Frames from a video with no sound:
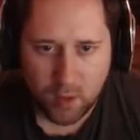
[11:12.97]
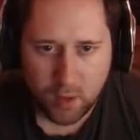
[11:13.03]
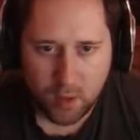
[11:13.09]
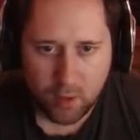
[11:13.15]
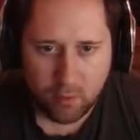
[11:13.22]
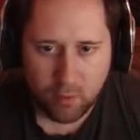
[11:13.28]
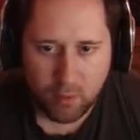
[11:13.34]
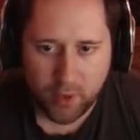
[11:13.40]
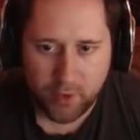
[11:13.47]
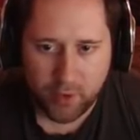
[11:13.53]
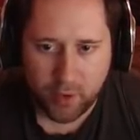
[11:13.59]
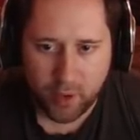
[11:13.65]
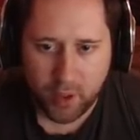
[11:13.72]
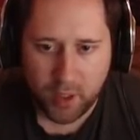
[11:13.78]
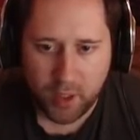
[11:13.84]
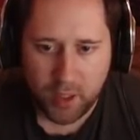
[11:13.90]
right, so I'm
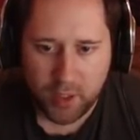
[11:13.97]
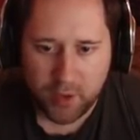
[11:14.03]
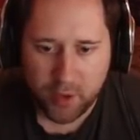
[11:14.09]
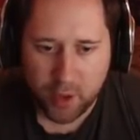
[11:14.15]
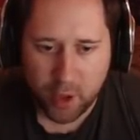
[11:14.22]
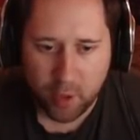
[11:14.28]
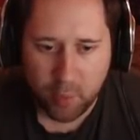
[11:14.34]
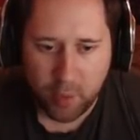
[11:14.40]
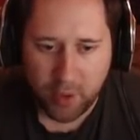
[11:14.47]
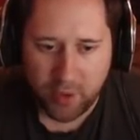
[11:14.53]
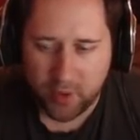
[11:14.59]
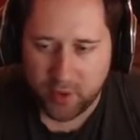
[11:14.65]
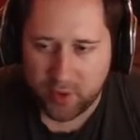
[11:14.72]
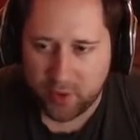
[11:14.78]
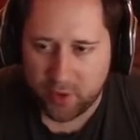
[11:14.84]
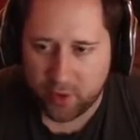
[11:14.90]
going to need to copy this
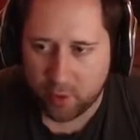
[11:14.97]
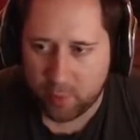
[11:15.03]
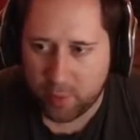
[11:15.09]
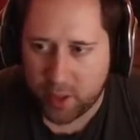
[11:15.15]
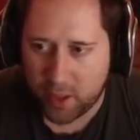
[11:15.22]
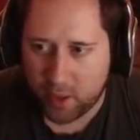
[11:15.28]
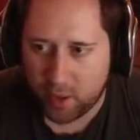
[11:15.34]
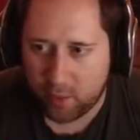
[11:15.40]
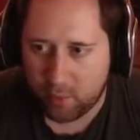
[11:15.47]
stockpile